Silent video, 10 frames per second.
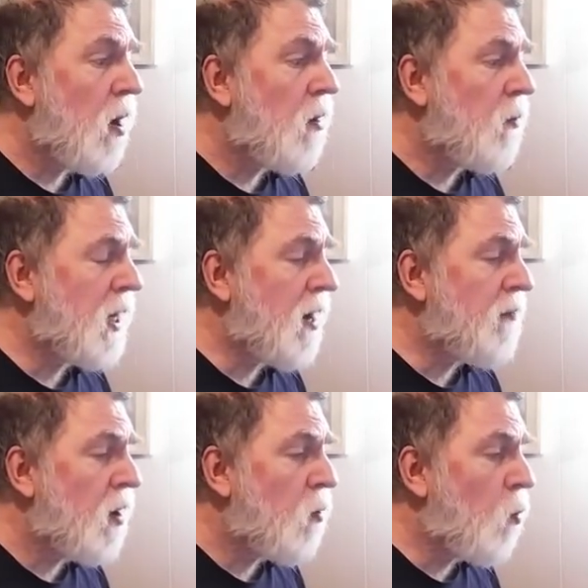We have
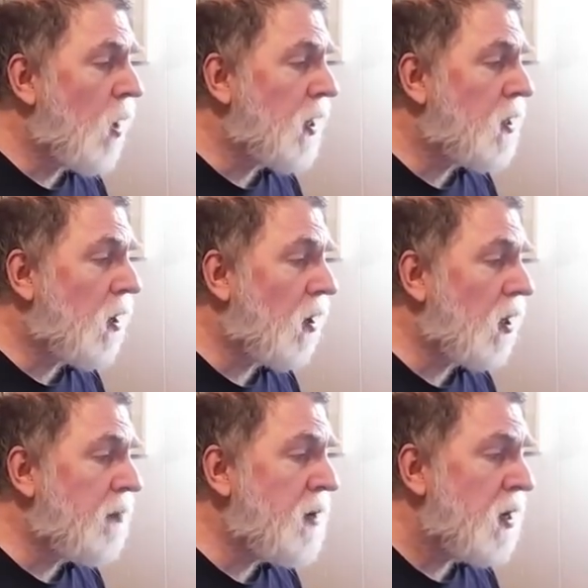1
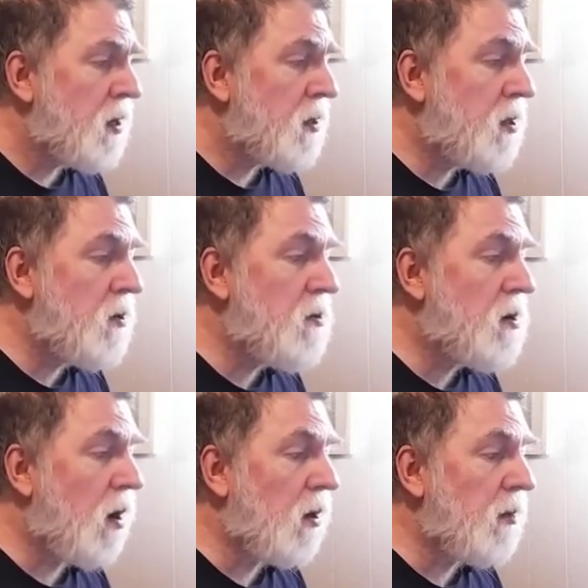column, 2
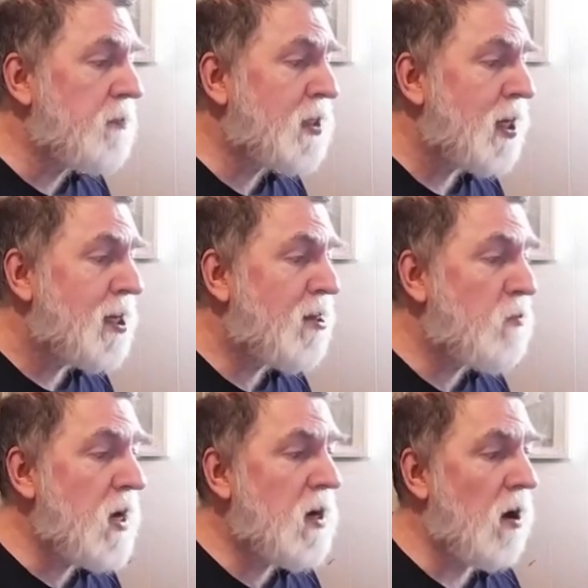columns,
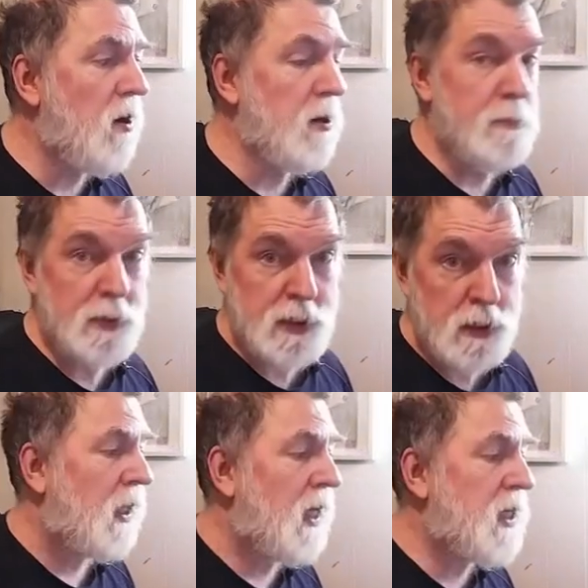3 columns.
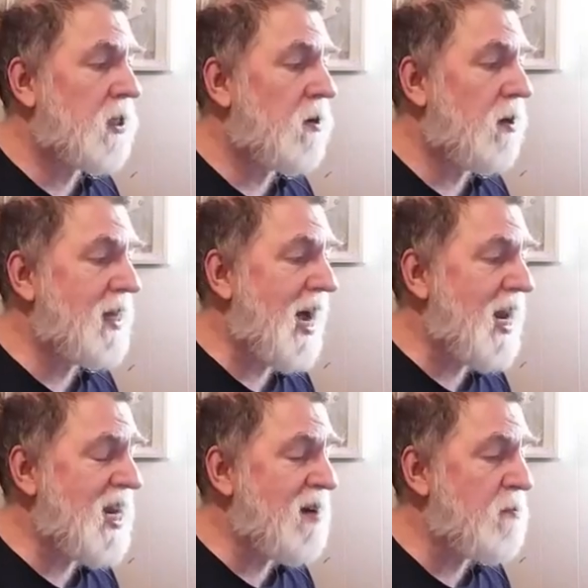Let's call that
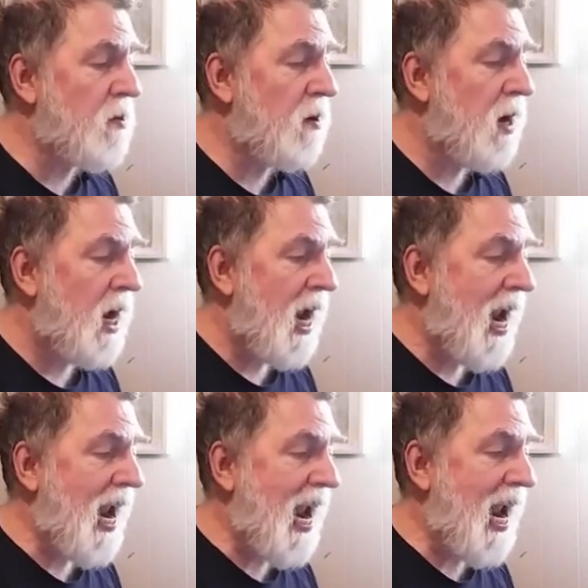number
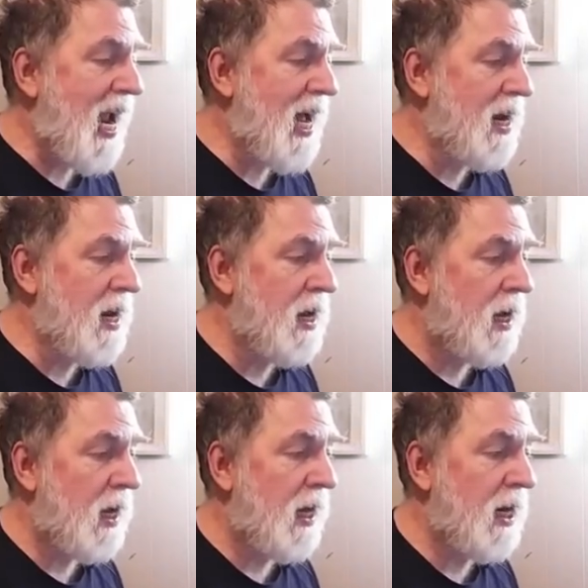n,
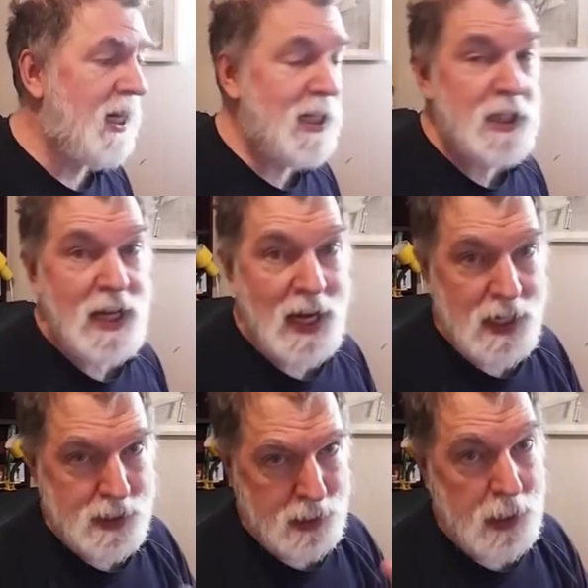and in this
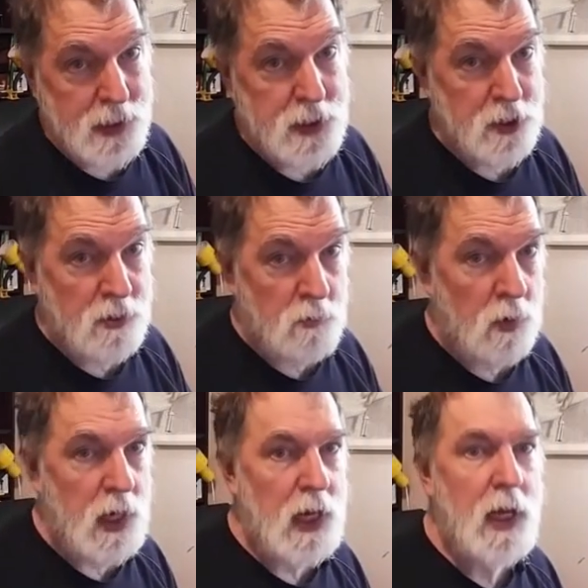case it's
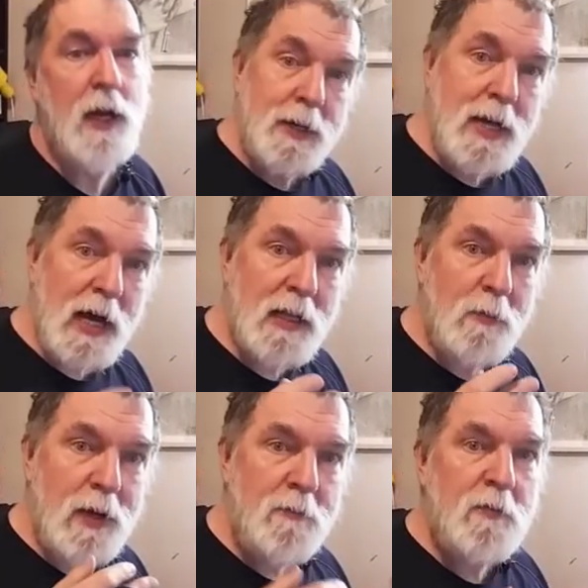3. Now that
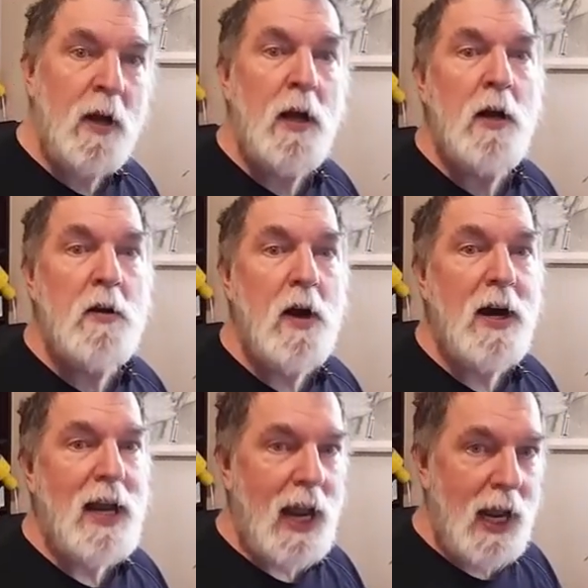we've
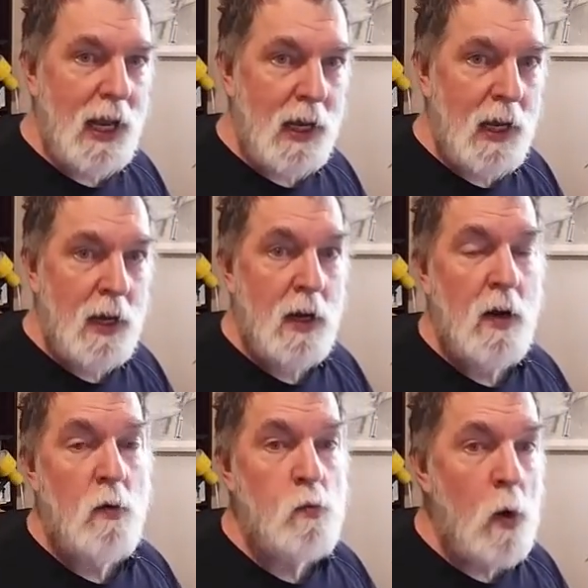got a
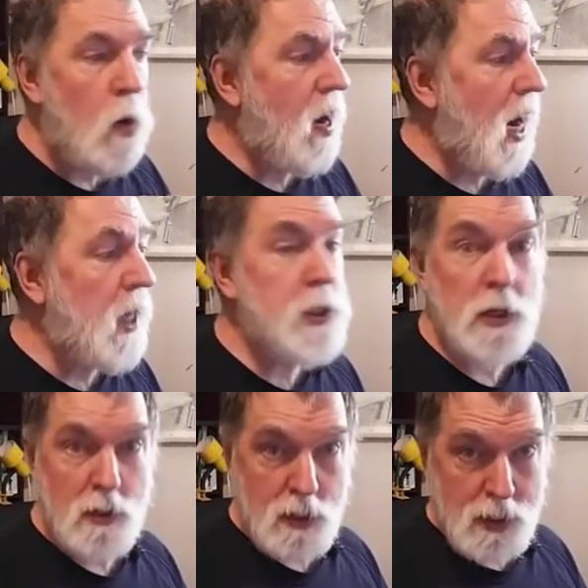row
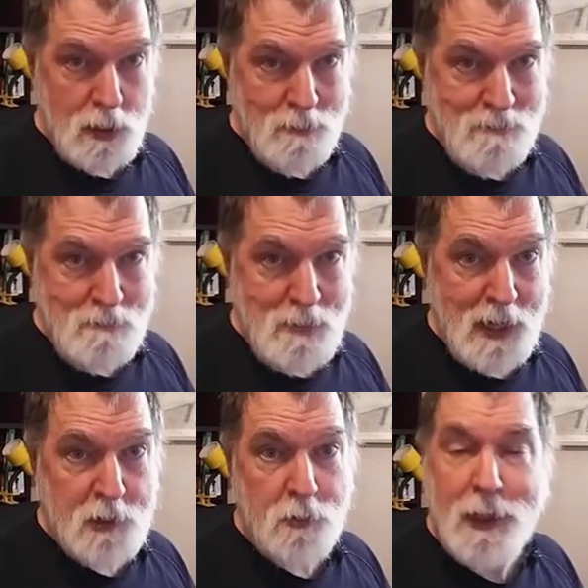echelon
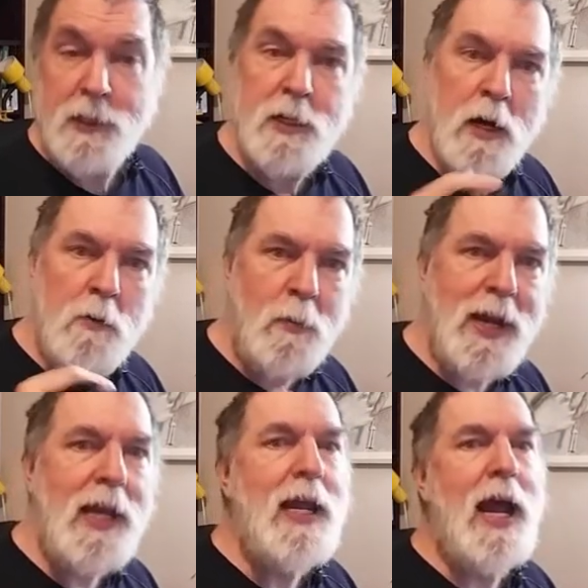matrix, we
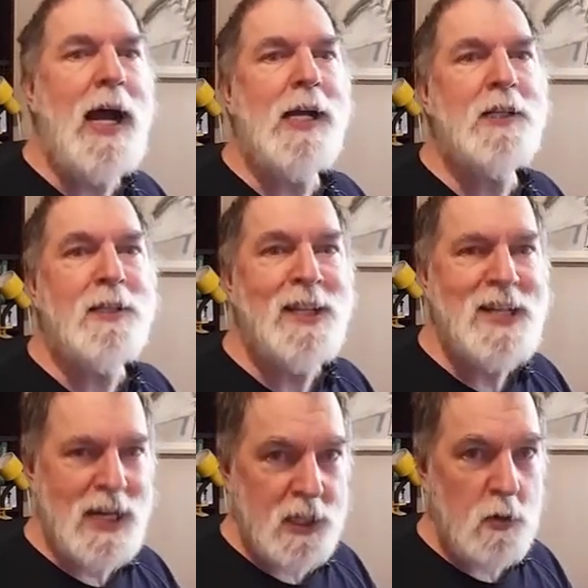can ask the
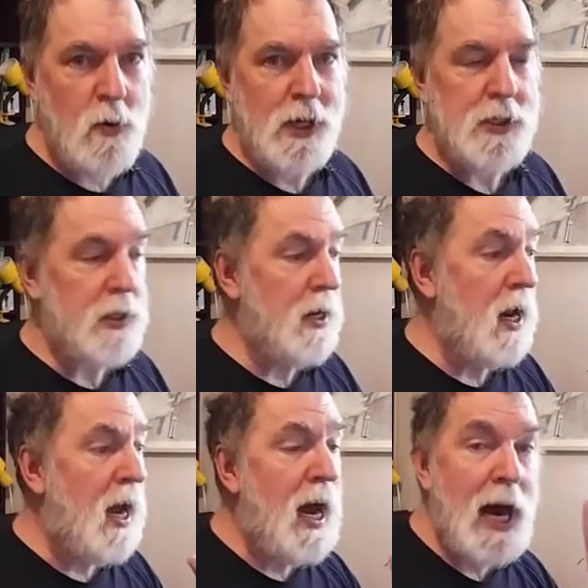next question:
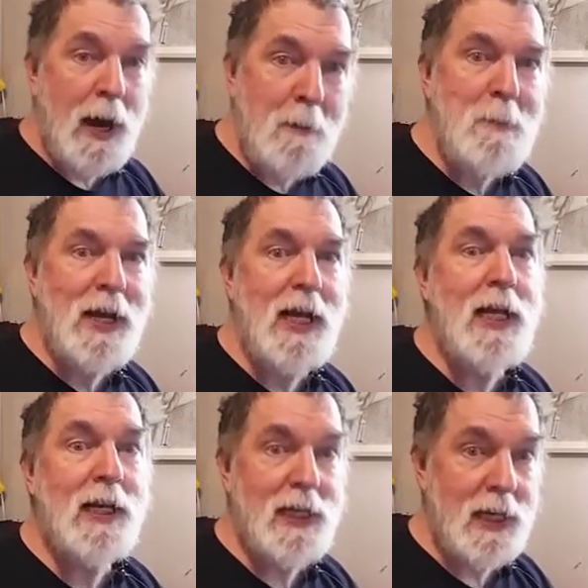how many
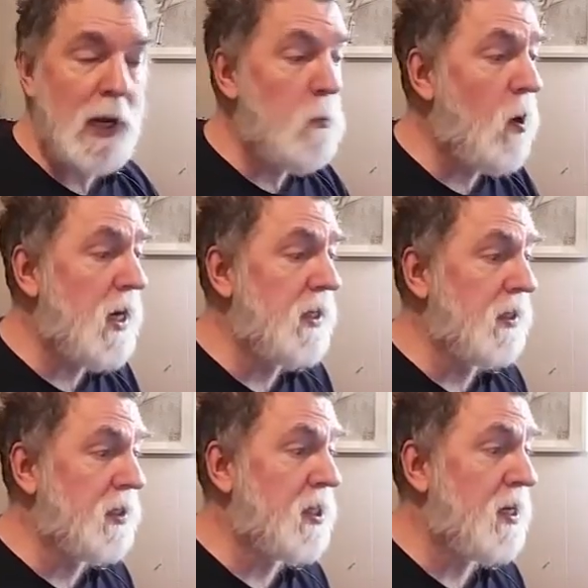leading ones?